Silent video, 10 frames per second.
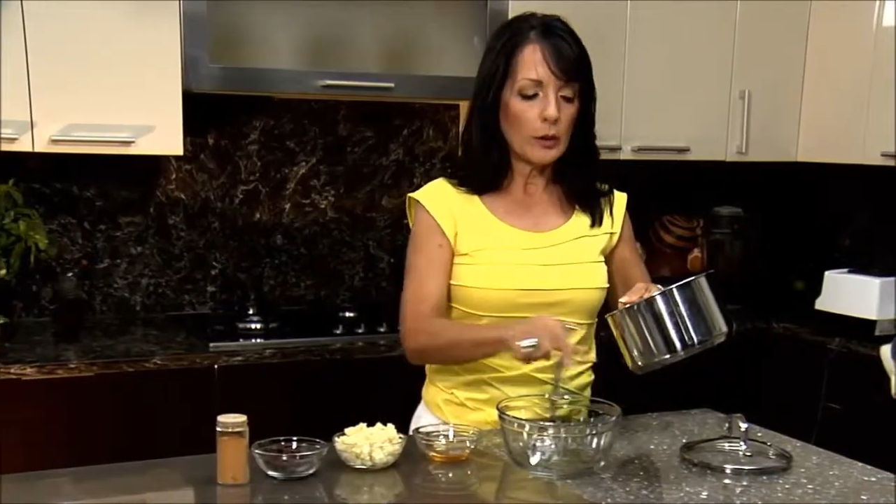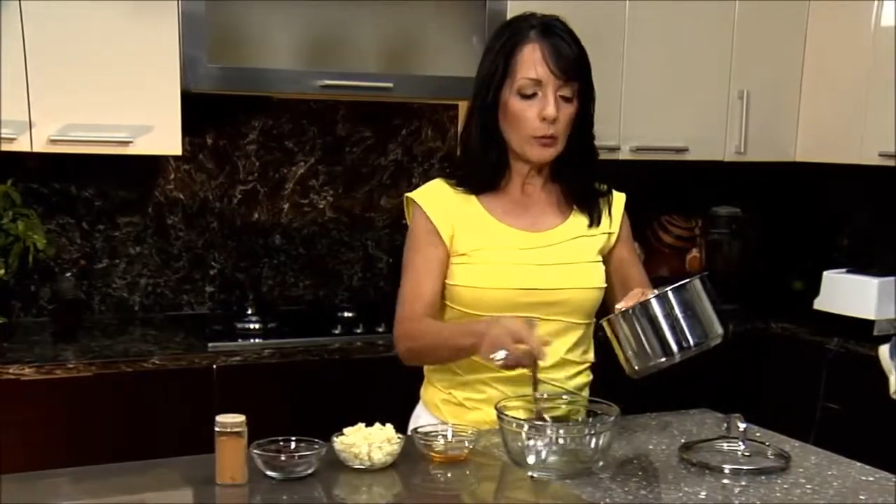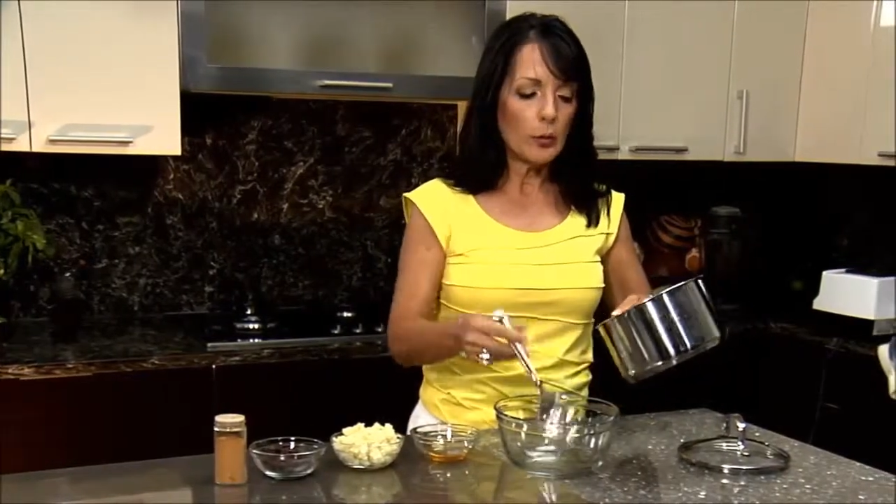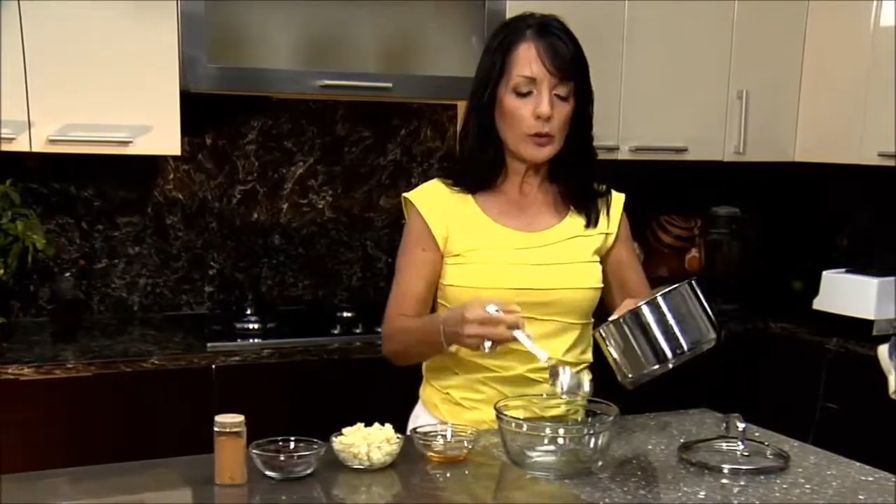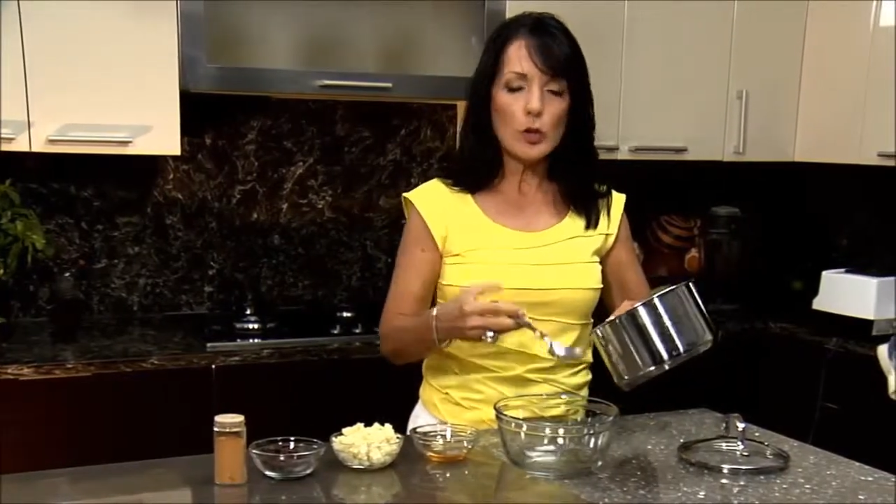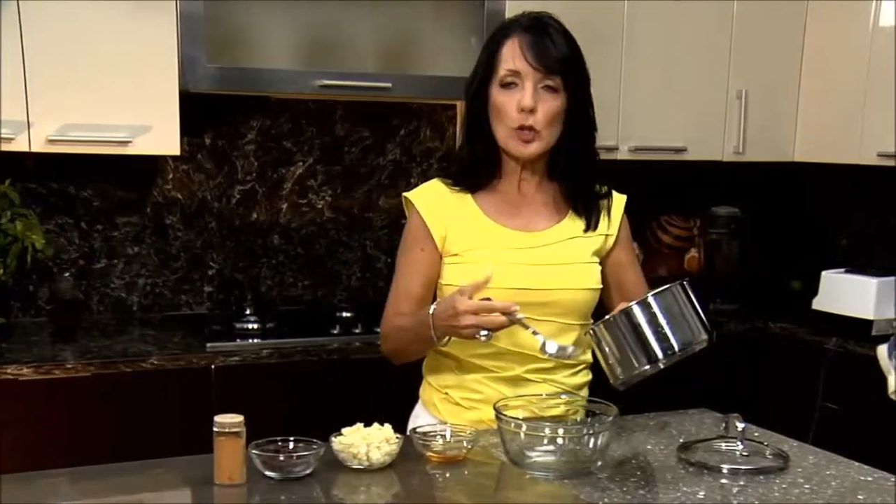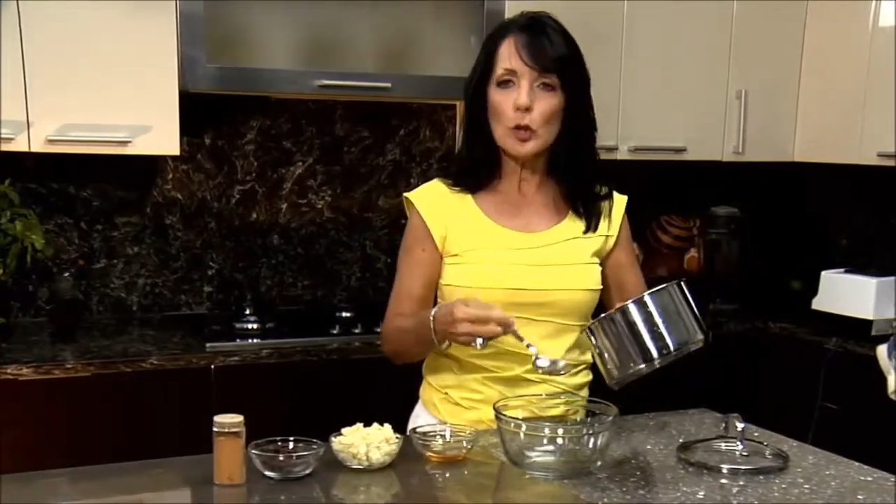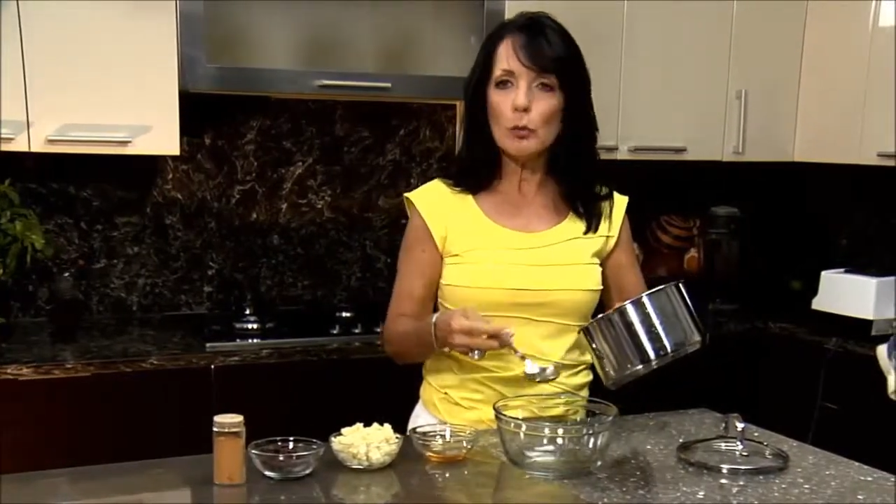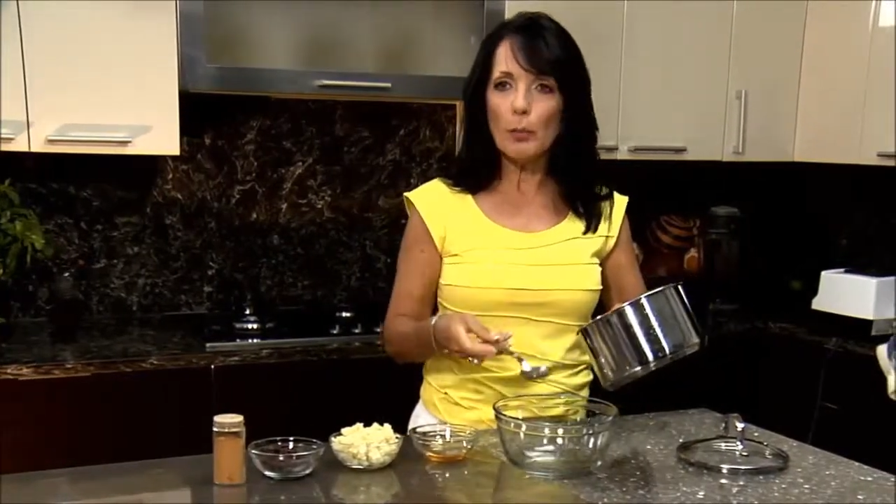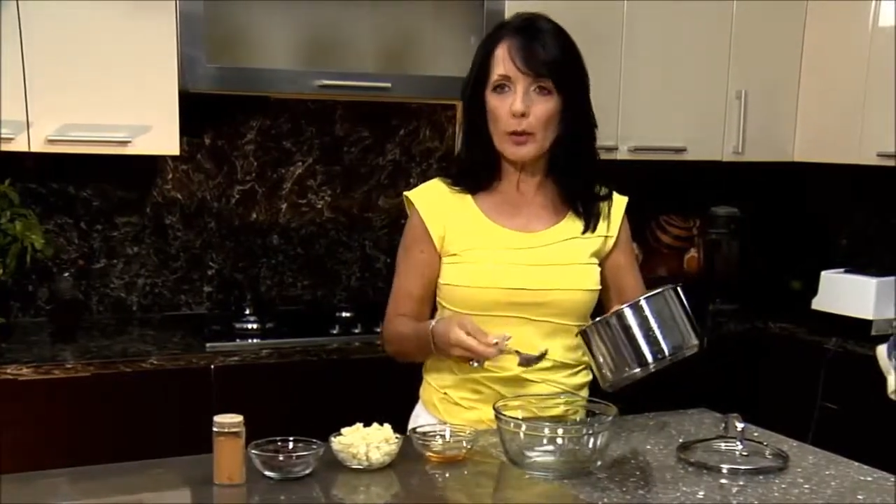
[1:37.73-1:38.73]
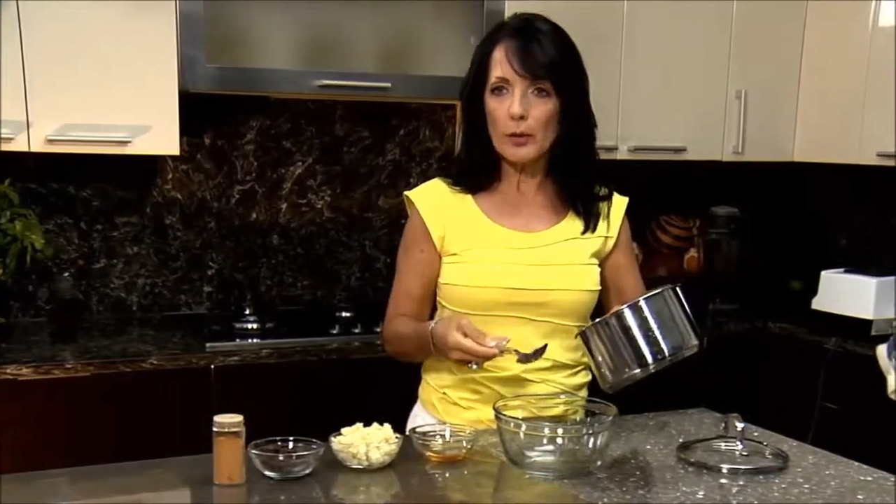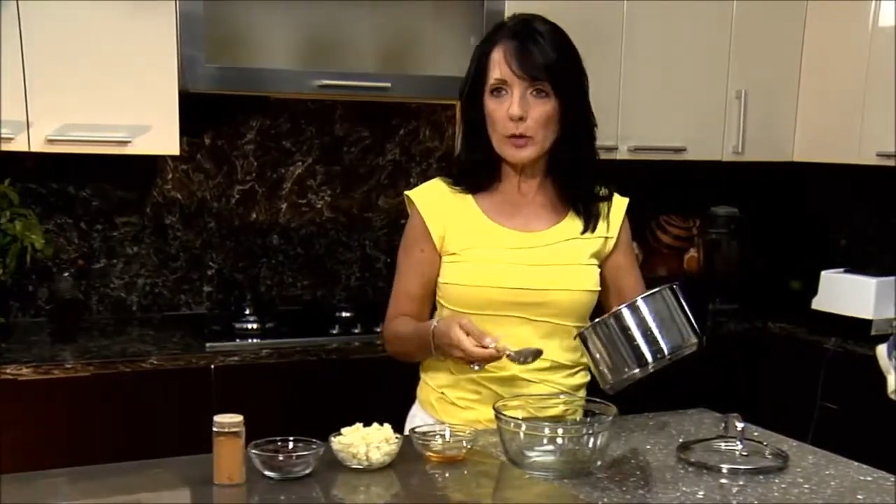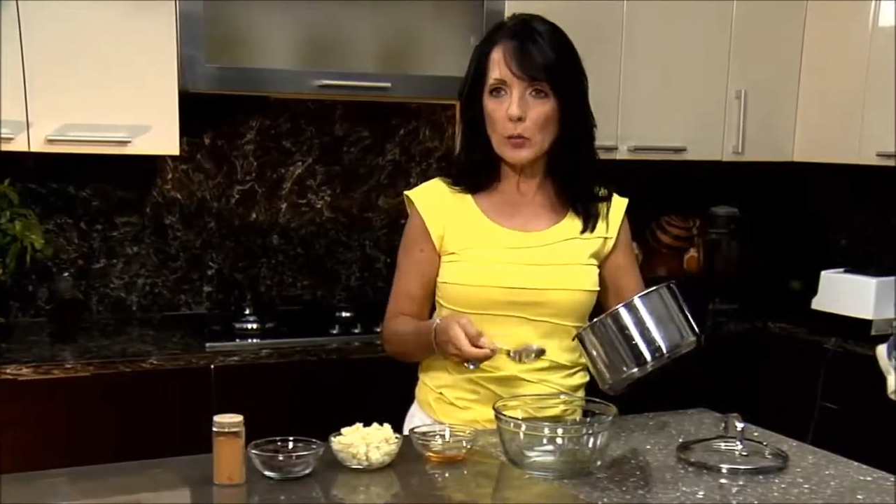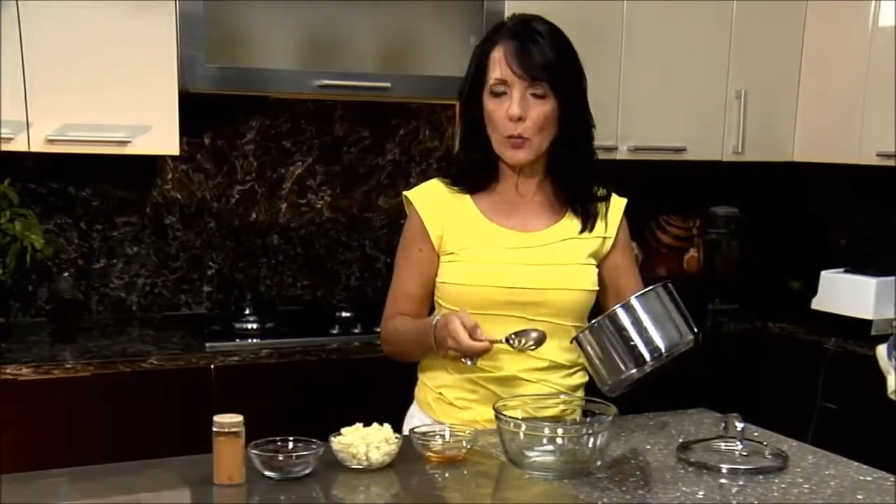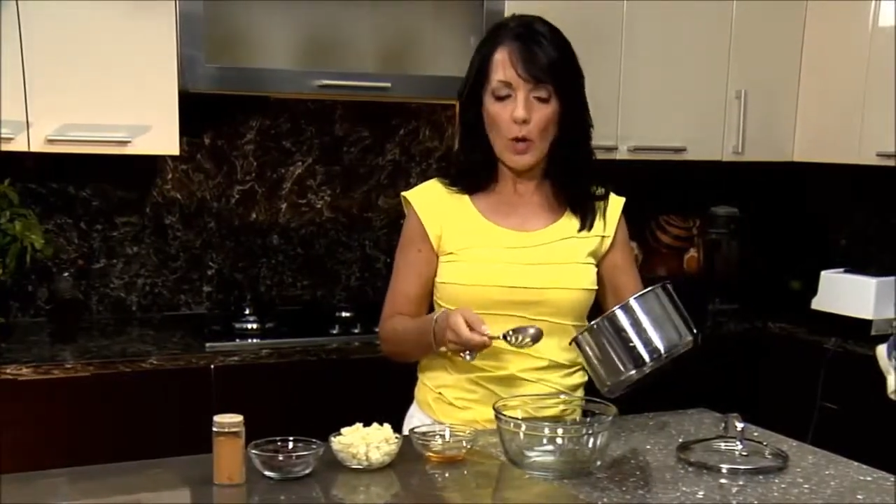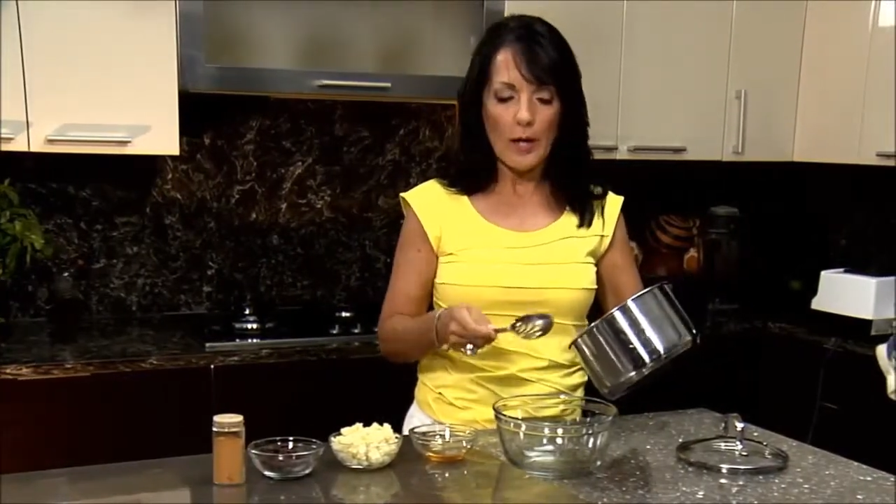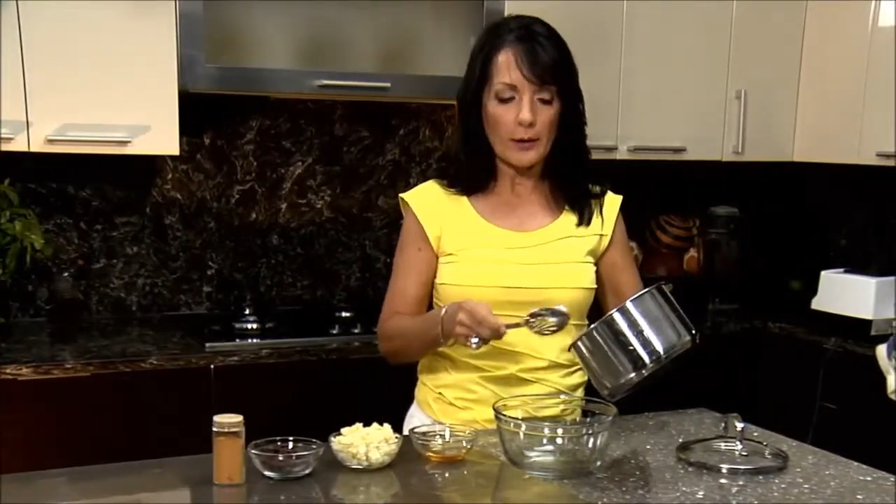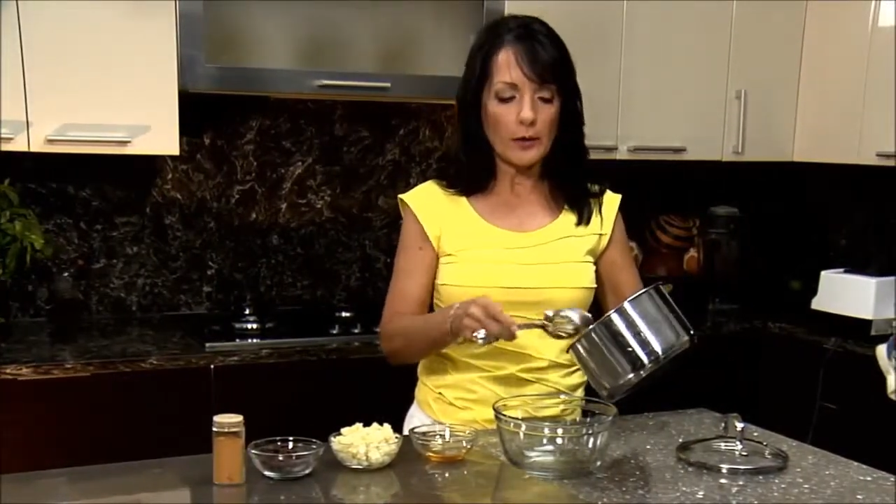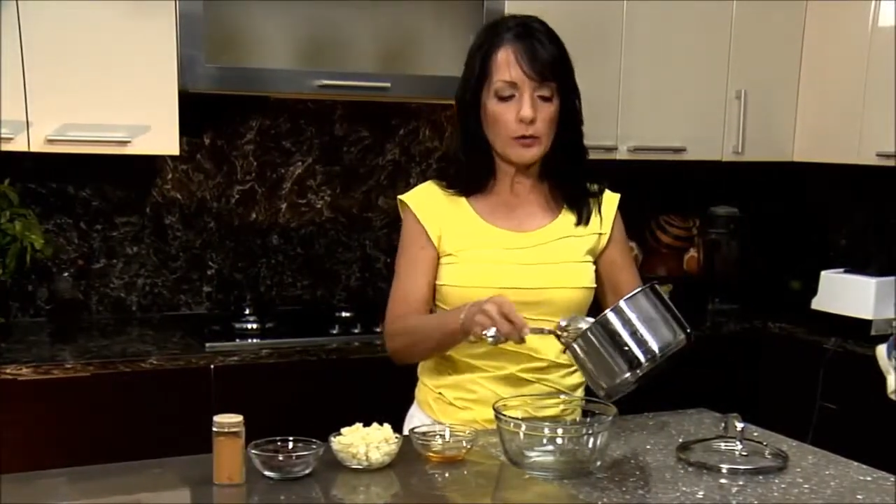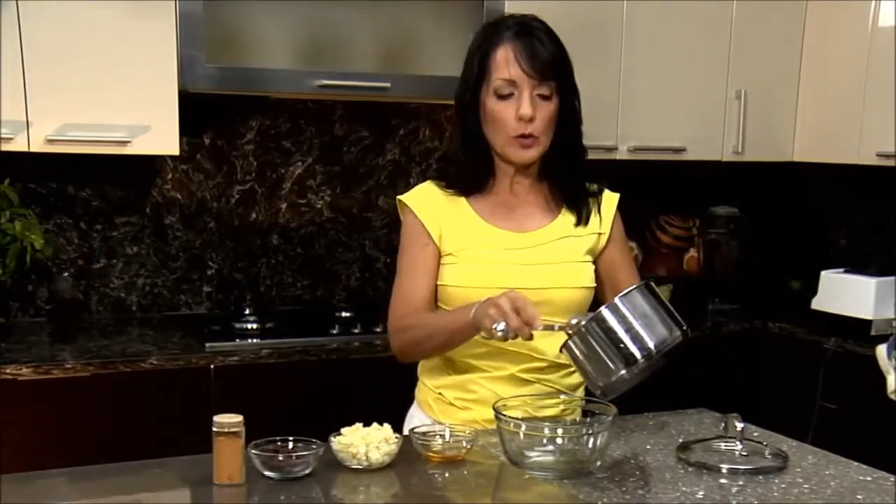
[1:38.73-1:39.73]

you put 2 parts water